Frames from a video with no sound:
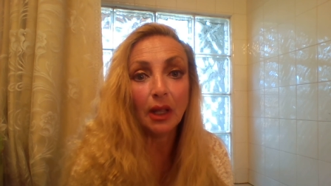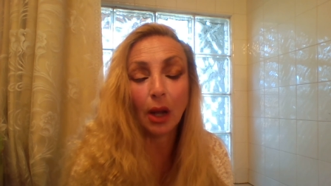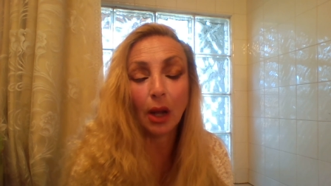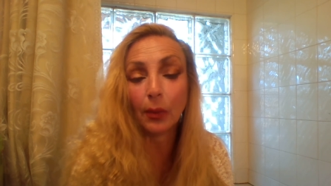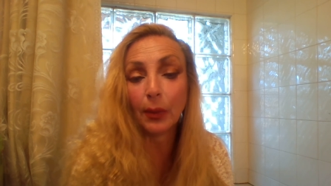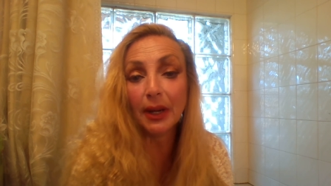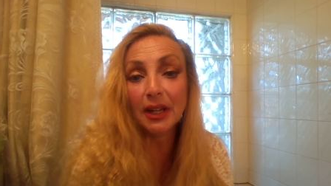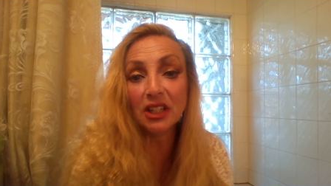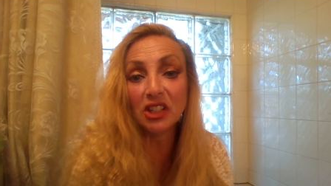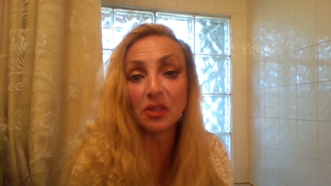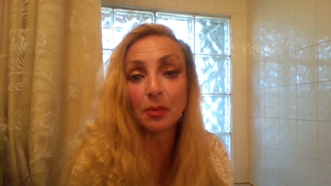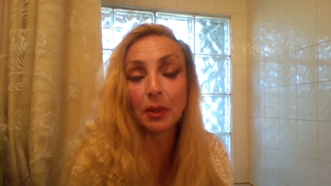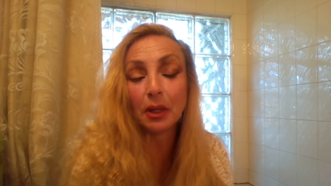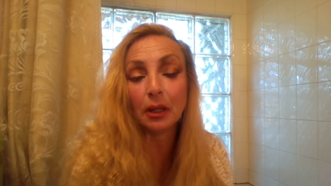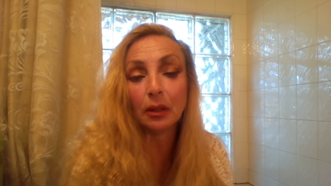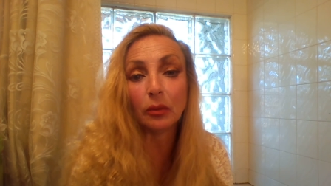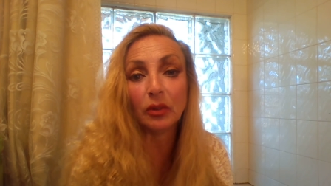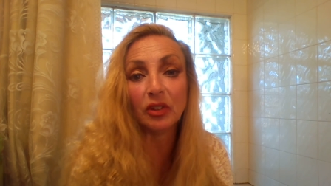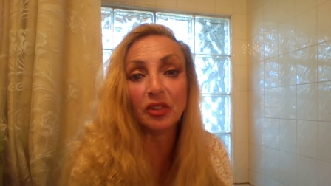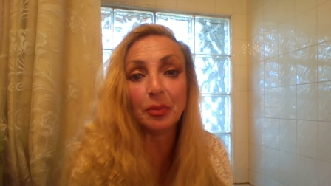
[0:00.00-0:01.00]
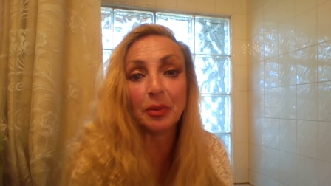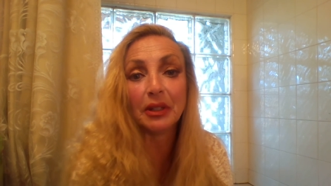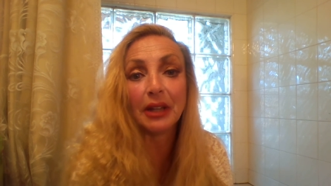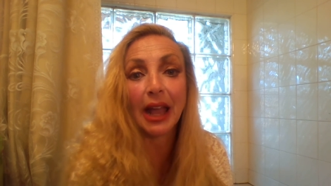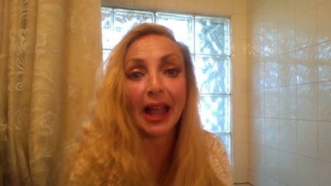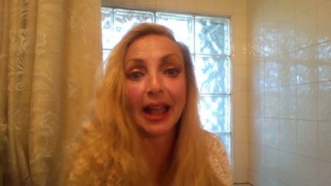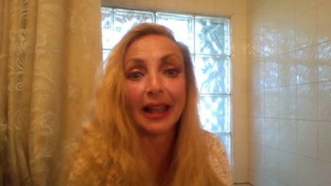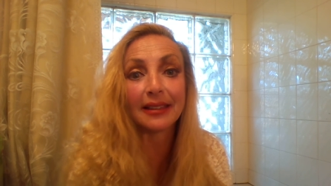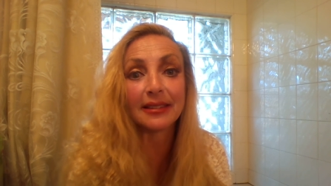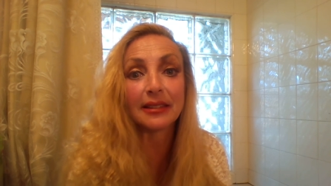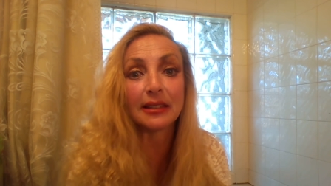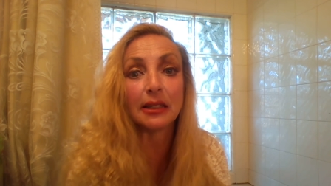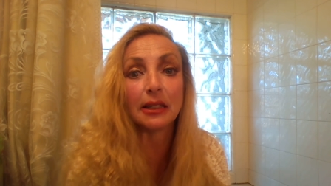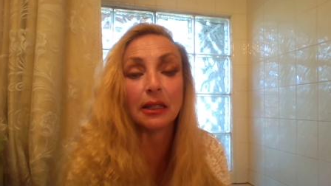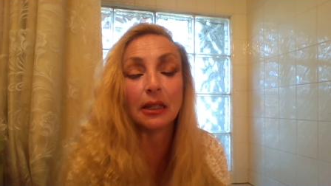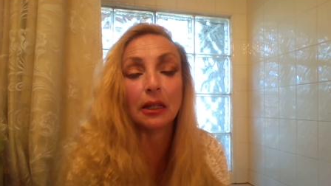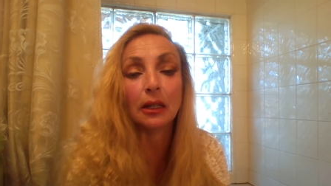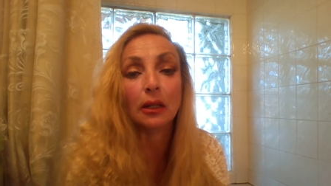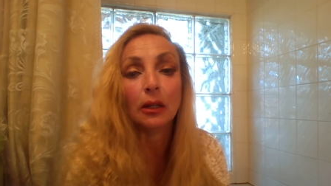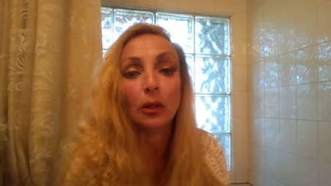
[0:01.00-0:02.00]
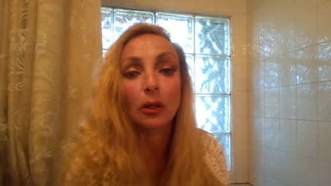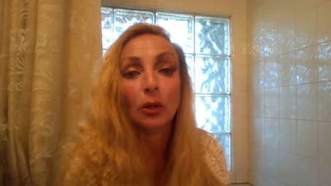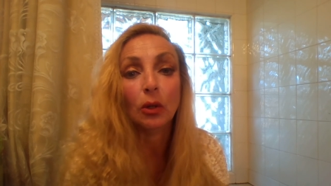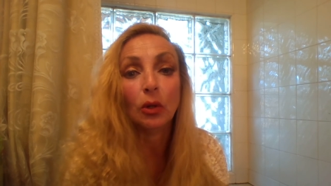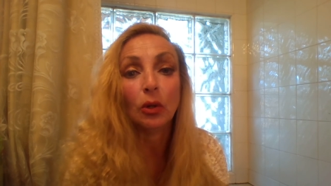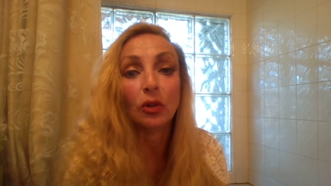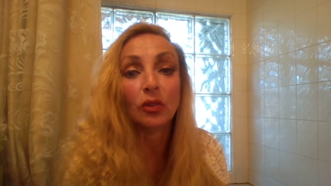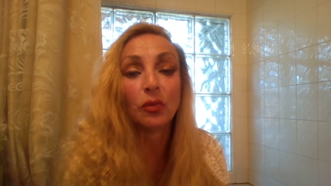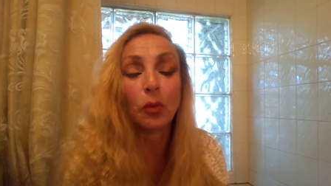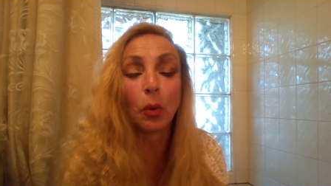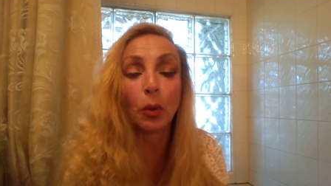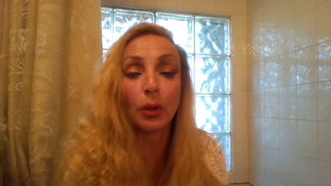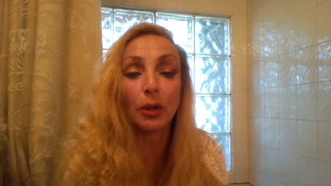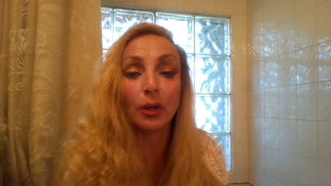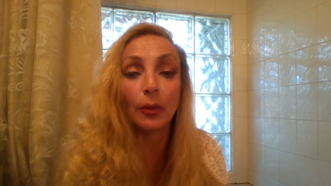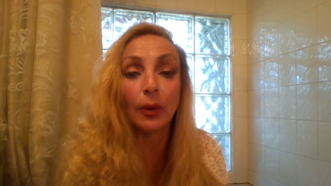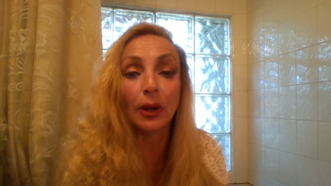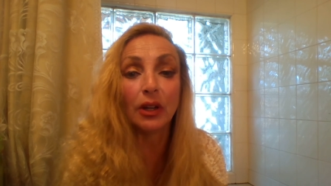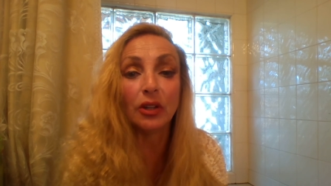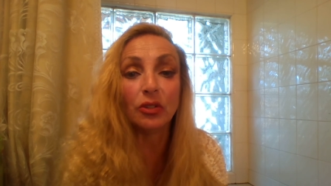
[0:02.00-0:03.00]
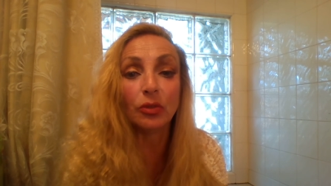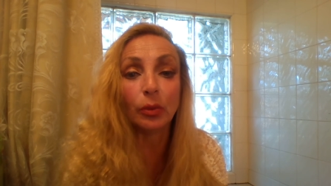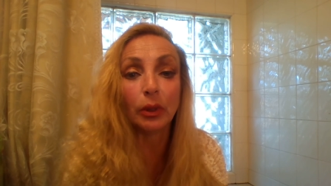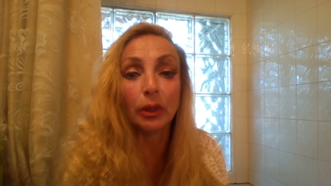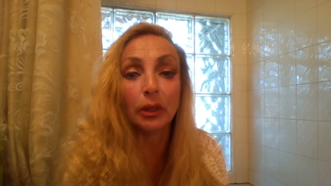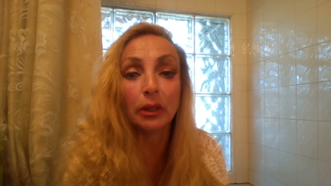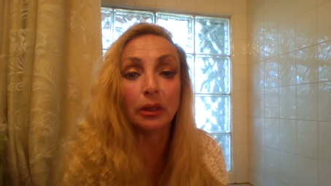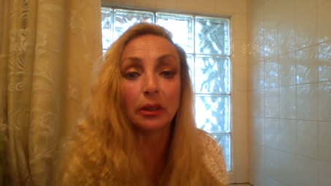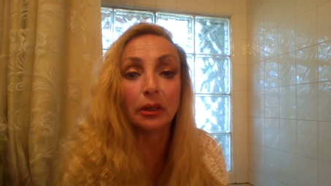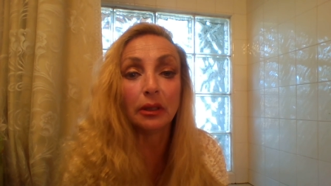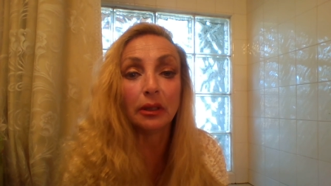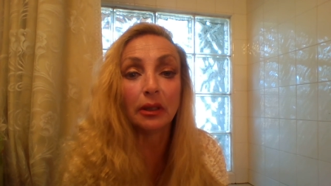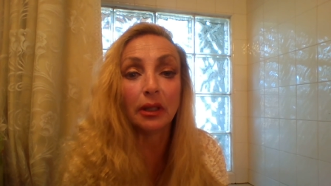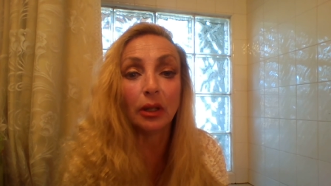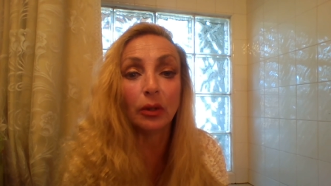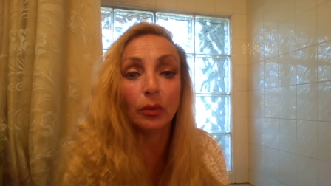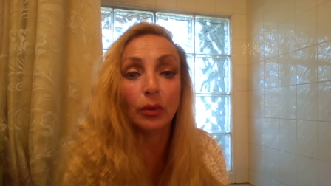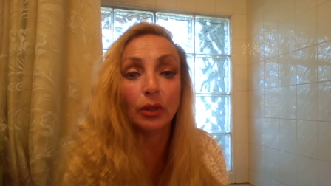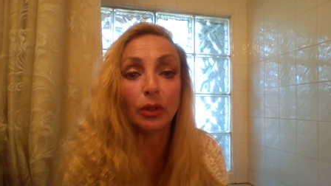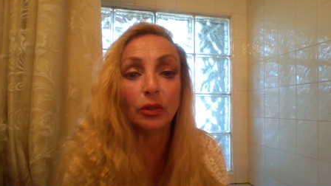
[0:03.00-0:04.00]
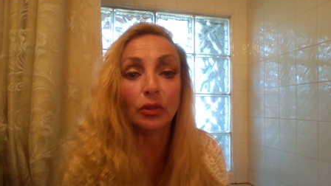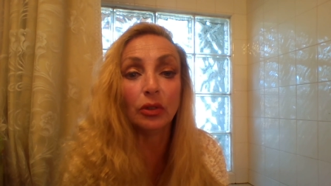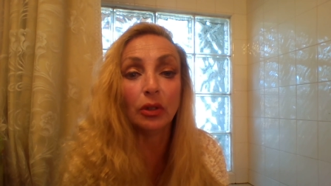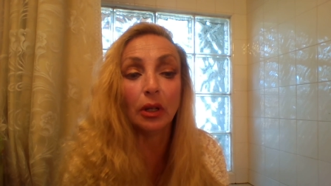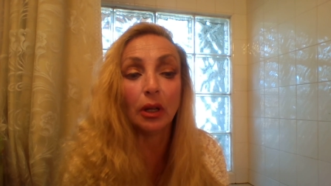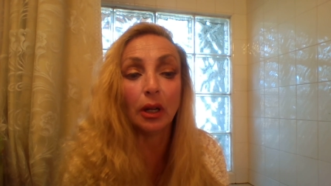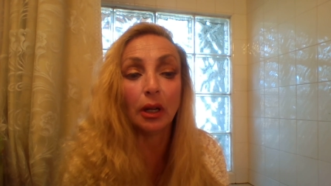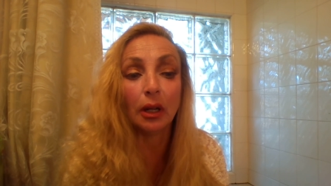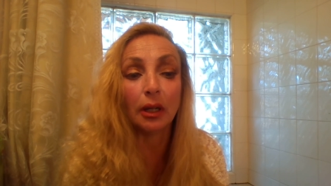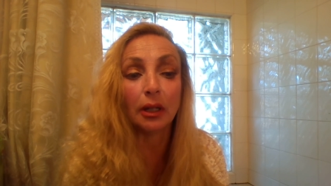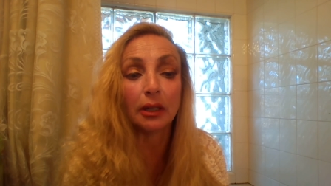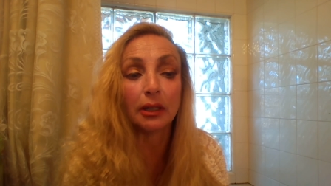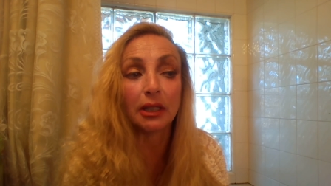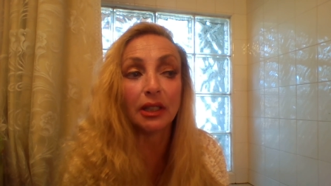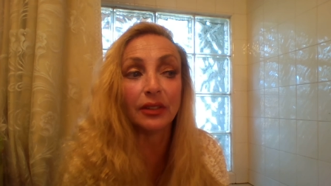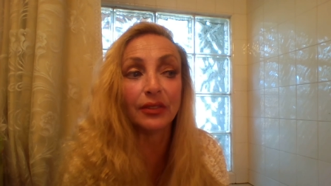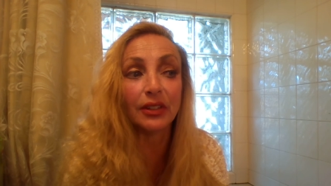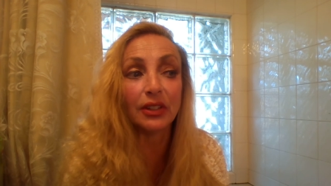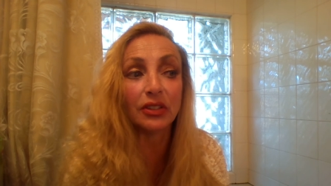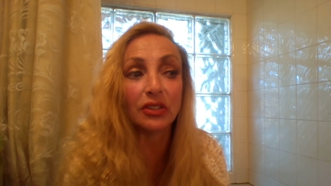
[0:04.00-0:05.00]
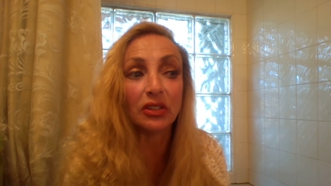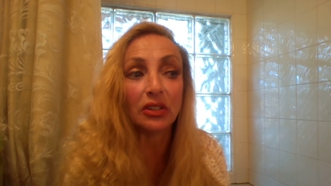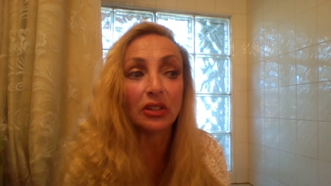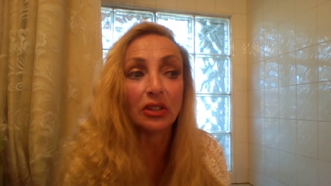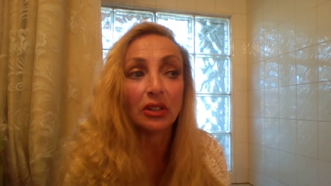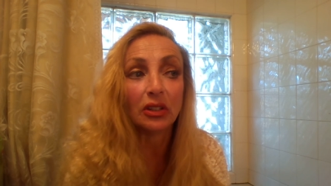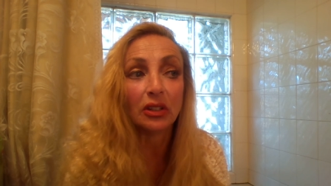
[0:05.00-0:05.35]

arrangement. We've been asking for an arrangement that would uh, give us